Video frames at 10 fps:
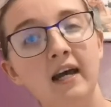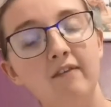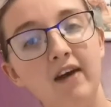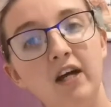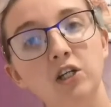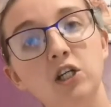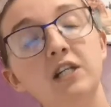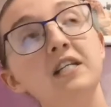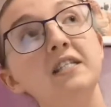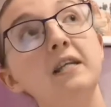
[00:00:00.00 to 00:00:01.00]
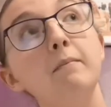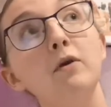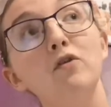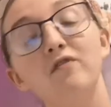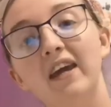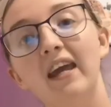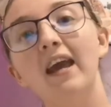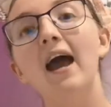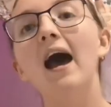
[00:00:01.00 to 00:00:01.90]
live action Disney movie.